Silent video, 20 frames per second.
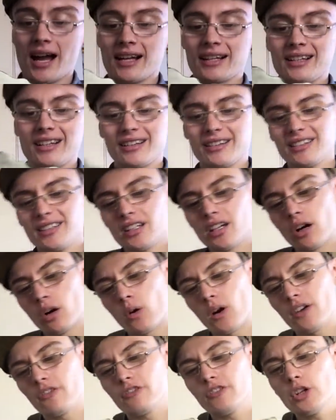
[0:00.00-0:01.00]
and, you
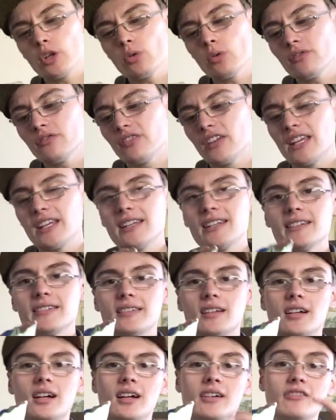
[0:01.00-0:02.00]
know, a few of
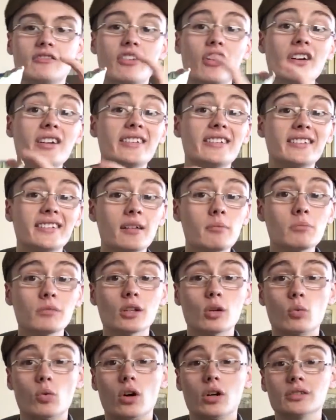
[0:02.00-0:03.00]
these uh, very
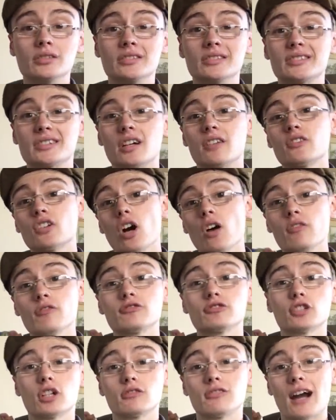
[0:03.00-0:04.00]
similar ones have gone
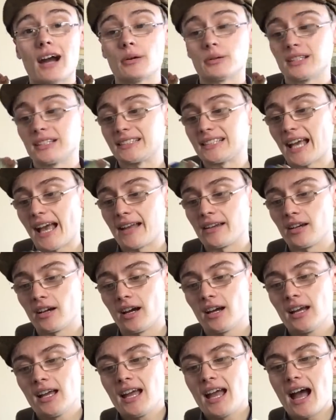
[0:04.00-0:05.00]
for around a
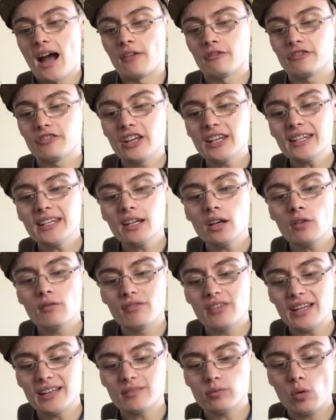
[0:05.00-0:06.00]
tenner. I'm thinking
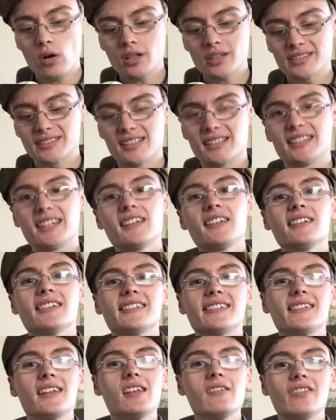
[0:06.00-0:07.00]
on this one, because I didn't
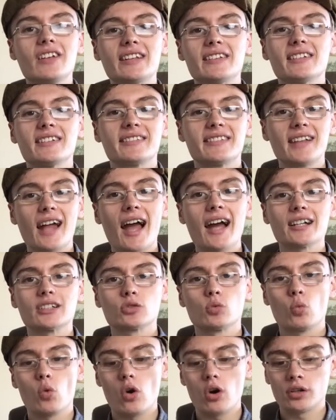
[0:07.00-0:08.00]
see this
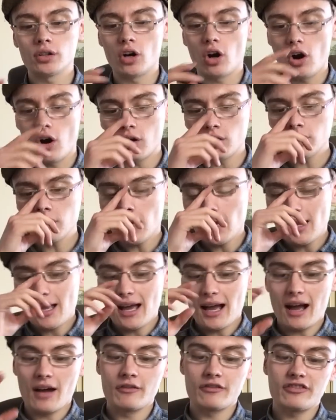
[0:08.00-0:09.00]
exact one on,
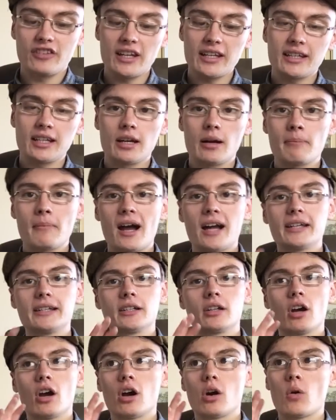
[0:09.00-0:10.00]
I'm thinking I
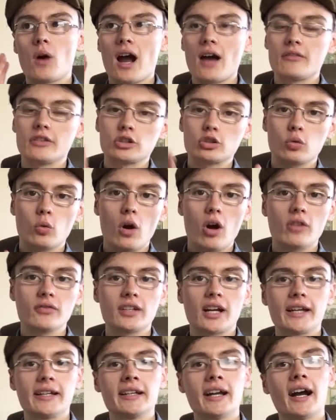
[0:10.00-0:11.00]
might go either
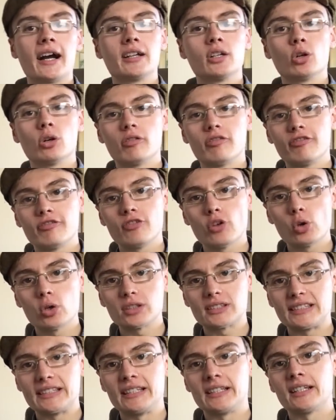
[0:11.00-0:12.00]
$12.99 or
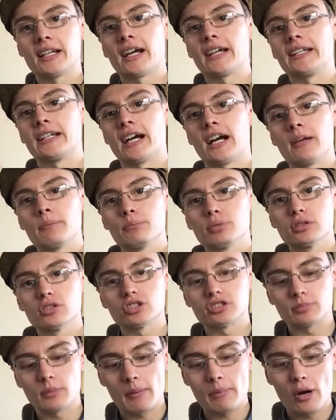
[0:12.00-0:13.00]
$14.99
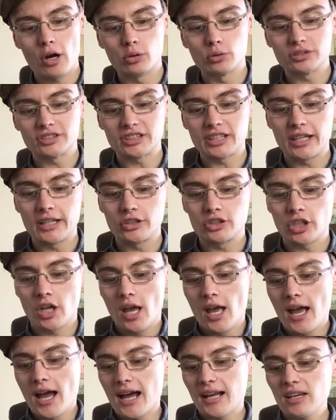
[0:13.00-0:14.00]
plus my postage.
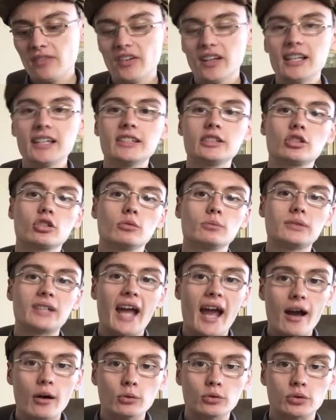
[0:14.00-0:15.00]
And if I need to come
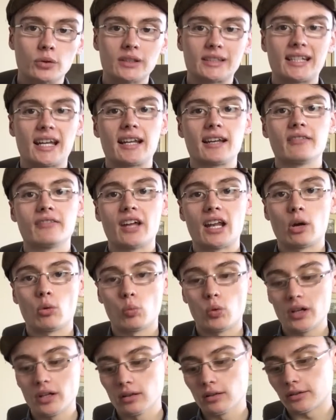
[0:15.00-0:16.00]
down to a tenner, then I
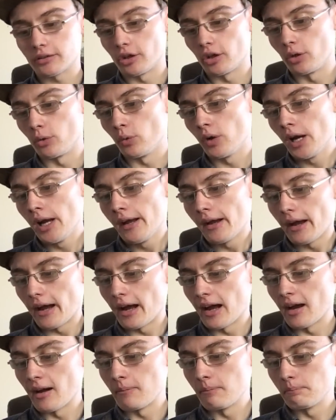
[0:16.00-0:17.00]
will do.
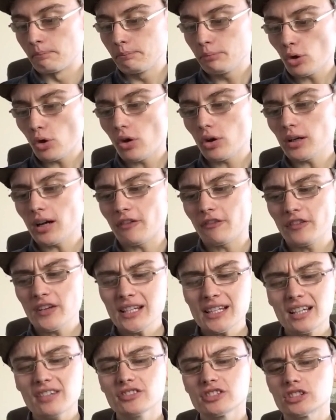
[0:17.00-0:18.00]
Um, but I
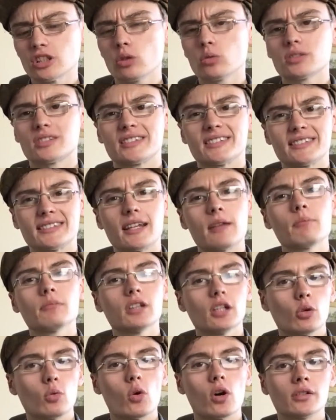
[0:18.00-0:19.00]
think I've sold
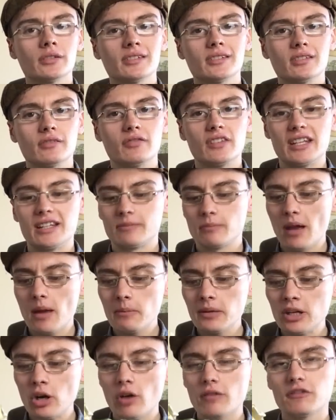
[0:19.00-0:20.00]
similar ones of these.
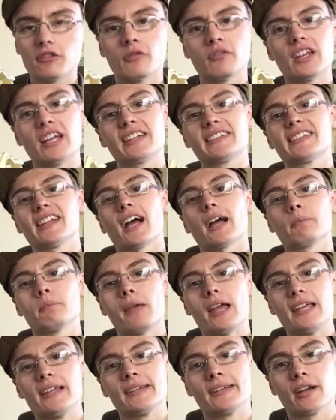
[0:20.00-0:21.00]
Maybe not from the exact
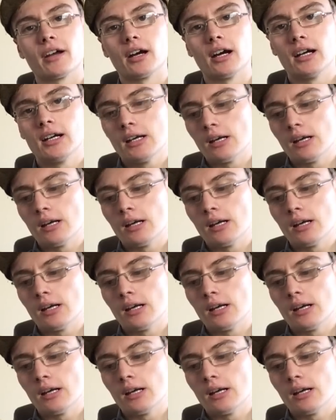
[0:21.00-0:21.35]
maker,